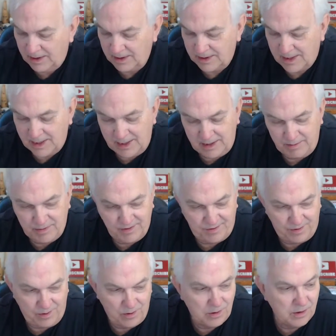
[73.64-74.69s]
The day
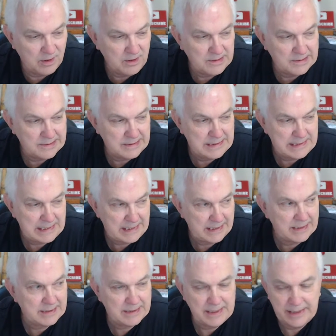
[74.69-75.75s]
before
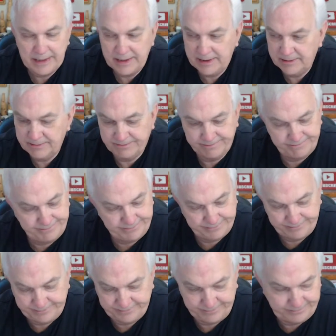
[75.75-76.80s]
tax day.
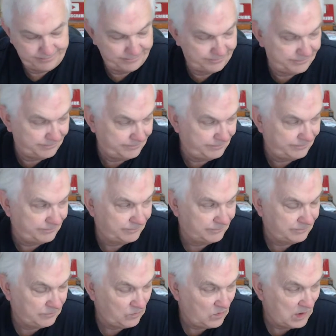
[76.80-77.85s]
Mm-mm-mm.
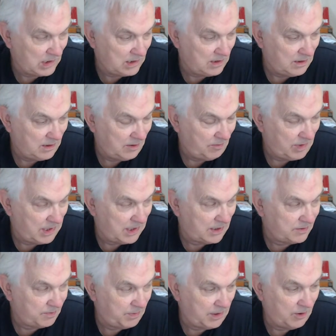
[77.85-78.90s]
Man,
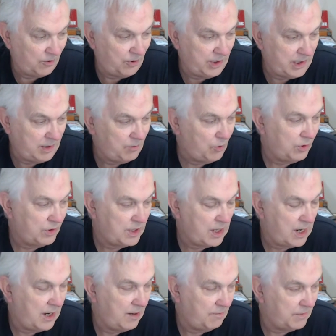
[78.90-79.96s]
I spent way more
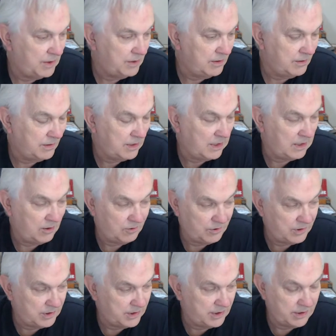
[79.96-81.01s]
time than I
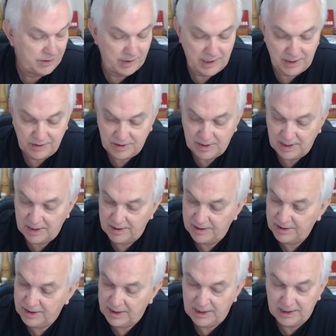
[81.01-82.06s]
wanted to yesterday
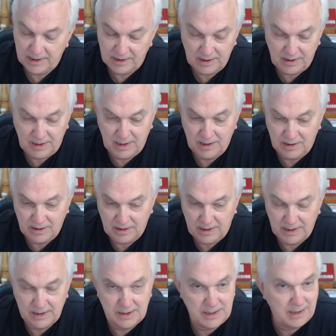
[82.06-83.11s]
looking and looking and
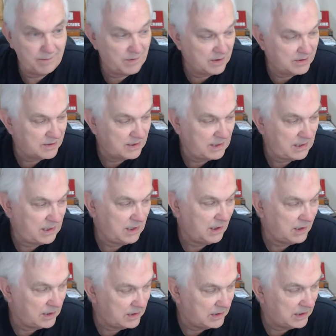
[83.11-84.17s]
looking to see if there's
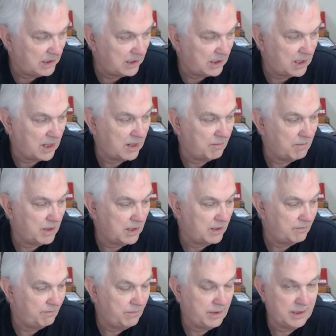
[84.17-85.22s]
anything I might
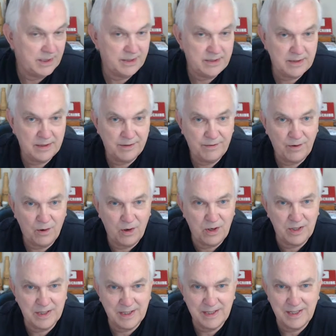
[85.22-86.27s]
have missed as far
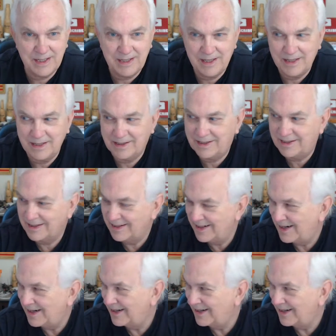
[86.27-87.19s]
as the deduction.